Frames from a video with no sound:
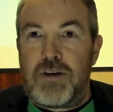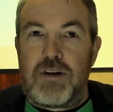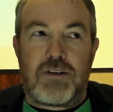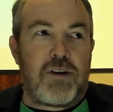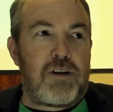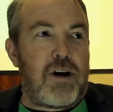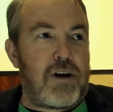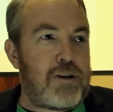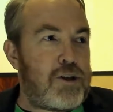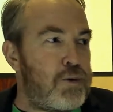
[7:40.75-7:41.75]
It's not
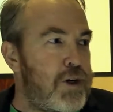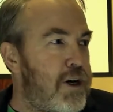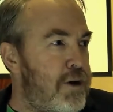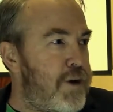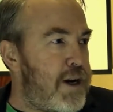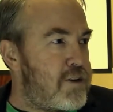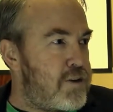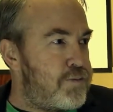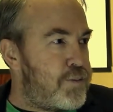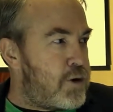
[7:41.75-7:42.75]
either do we go back
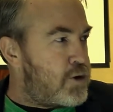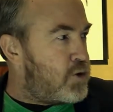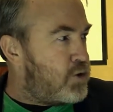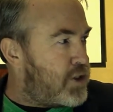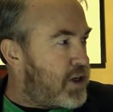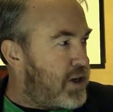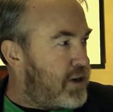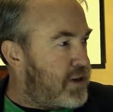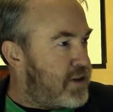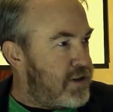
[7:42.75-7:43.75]
to the past or
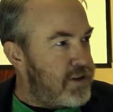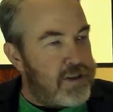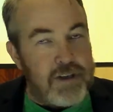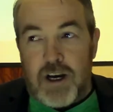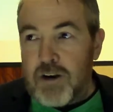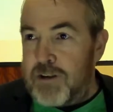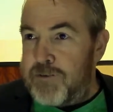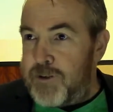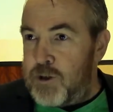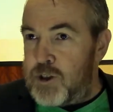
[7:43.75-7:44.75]
stay in the now and the
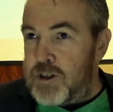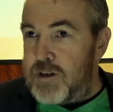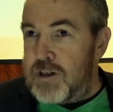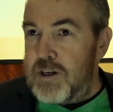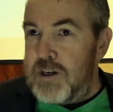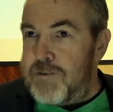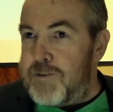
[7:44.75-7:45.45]
future,